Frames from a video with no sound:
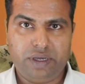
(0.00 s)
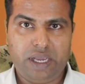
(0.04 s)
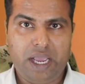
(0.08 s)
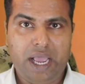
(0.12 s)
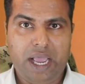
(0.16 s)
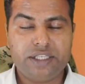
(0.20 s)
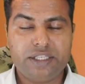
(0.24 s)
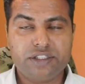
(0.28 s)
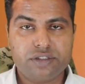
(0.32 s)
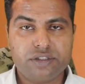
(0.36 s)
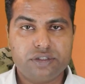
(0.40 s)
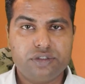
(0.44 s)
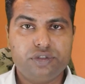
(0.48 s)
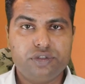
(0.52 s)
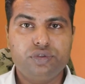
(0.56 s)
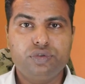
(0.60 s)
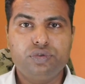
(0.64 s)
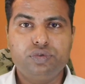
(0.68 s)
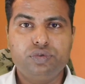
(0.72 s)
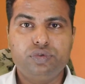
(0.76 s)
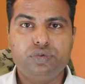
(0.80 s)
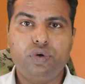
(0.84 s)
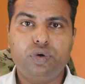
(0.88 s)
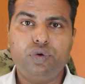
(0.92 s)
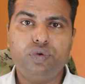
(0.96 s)
As
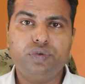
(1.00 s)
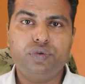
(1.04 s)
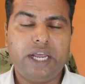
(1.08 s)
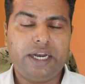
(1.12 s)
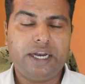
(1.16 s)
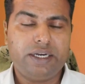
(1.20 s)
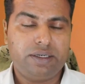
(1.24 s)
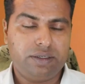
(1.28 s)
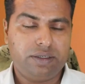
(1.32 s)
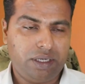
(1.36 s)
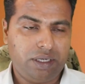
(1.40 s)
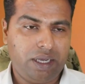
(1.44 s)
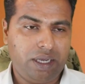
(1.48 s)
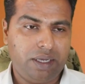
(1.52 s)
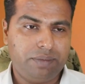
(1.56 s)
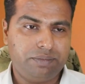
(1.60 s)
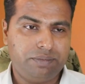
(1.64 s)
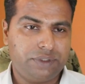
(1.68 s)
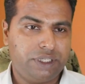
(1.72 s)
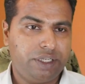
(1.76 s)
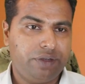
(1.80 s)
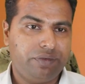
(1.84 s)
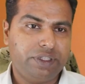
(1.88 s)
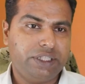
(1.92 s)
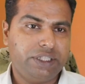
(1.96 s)
you know that I
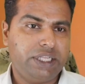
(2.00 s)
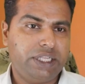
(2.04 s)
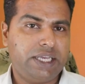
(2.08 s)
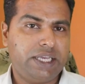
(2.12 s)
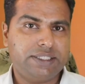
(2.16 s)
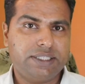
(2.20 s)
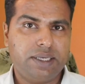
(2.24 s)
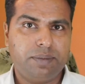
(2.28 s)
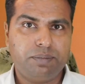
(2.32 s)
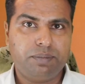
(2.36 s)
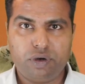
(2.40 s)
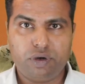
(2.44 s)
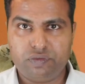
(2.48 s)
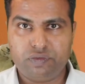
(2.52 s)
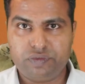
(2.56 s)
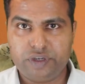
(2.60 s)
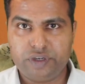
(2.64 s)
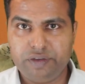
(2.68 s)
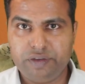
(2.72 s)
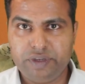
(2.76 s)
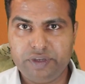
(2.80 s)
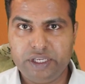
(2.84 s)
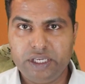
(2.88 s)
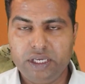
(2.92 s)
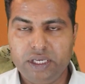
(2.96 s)
am giving the example of
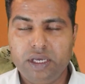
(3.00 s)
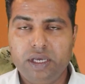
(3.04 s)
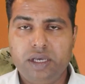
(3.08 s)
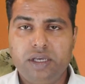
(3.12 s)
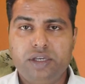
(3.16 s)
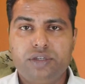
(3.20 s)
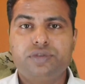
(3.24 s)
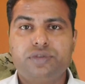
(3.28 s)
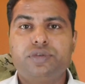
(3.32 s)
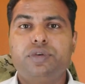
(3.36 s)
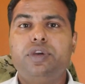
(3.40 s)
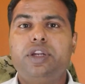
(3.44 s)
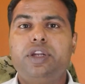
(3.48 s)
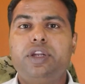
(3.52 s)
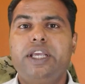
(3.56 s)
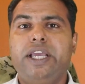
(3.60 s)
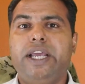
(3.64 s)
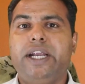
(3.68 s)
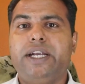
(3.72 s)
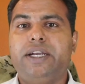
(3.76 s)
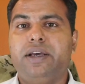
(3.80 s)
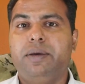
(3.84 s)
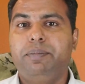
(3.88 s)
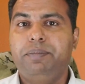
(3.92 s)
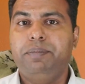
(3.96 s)
TV, so you will
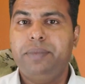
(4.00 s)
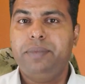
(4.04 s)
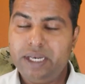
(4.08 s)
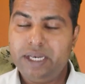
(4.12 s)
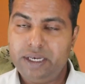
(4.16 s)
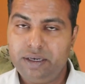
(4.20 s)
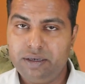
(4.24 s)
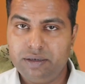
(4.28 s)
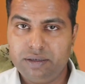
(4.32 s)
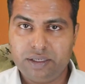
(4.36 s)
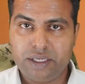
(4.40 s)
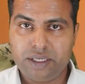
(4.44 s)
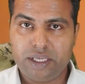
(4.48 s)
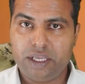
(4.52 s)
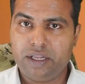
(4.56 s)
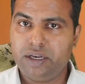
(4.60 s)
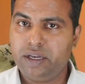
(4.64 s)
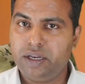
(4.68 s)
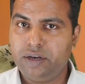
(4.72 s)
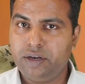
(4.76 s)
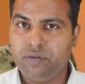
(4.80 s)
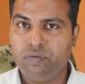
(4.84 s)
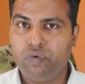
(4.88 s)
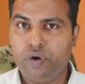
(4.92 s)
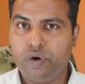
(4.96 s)
get a bill, an
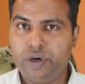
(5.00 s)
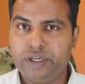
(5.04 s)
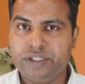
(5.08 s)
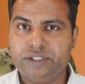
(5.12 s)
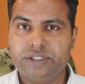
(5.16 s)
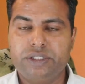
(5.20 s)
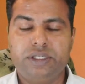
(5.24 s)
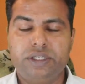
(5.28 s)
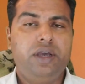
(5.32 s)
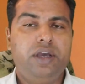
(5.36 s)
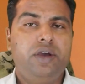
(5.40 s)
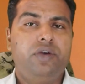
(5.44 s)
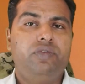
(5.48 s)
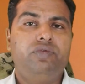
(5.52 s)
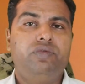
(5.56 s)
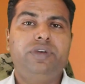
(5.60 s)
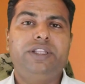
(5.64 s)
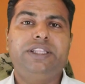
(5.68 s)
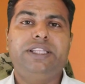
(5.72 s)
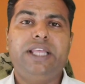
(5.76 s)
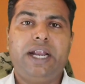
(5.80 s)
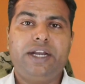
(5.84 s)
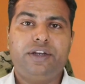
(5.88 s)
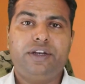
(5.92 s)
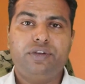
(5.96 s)
invoice.
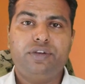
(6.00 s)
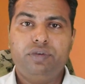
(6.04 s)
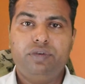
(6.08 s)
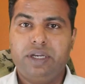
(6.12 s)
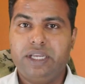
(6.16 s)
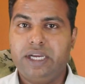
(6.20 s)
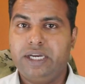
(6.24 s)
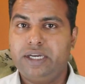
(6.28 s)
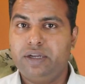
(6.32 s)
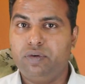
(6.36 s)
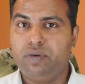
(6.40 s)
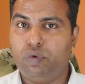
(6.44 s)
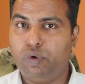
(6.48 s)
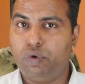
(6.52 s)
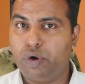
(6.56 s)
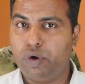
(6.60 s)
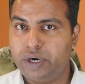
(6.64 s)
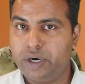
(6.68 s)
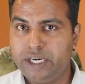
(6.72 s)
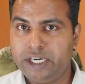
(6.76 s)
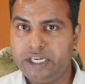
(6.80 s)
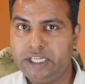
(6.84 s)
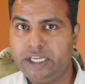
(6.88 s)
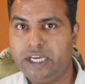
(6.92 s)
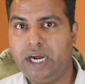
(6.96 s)
With that you will get a
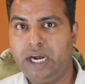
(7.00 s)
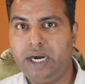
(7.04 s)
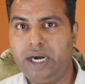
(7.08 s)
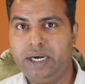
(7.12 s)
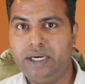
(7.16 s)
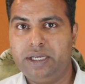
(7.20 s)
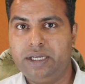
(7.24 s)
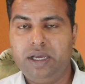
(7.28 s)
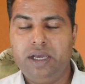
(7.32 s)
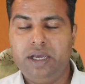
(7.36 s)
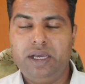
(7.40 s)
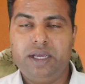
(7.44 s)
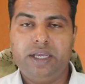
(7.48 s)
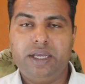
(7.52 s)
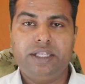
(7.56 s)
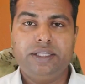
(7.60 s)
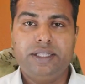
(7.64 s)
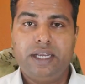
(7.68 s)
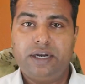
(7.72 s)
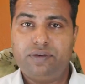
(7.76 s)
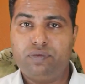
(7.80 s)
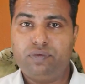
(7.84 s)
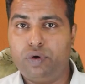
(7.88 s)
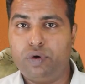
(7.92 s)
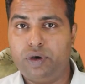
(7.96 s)
warranty card. In
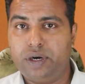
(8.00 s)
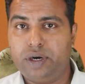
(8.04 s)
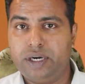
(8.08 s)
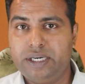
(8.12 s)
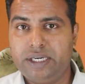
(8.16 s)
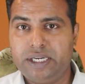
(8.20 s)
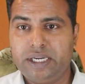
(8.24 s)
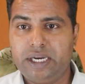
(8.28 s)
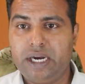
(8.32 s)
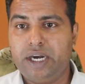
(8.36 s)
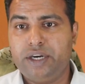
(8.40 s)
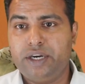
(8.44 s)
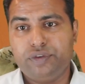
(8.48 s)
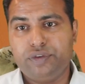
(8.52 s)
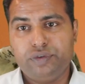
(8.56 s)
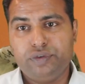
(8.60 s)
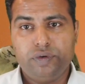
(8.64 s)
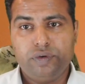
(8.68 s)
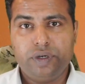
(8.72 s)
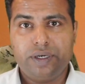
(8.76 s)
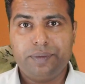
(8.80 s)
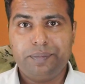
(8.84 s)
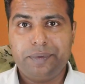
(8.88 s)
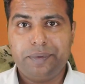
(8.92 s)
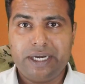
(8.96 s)
that warranty card you
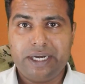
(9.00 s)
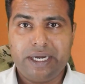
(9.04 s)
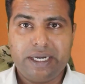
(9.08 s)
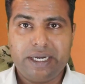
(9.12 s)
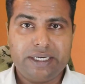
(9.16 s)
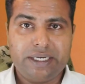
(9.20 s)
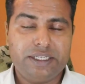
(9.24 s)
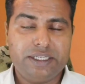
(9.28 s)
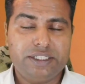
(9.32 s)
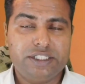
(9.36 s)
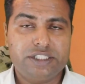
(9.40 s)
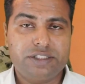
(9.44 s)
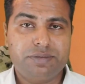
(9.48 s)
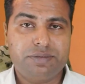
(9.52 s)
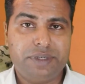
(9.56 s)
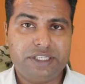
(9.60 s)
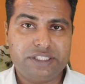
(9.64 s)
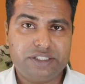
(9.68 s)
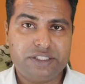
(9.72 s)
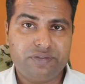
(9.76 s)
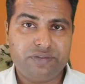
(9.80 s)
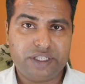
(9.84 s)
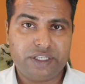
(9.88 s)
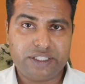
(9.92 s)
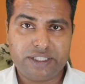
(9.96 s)
will be getting a
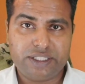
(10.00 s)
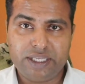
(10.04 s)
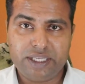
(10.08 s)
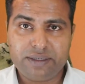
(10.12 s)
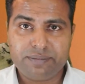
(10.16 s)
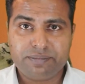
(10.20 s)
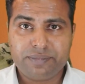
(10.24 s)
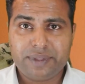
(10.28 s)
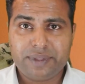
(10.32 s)
specific thing.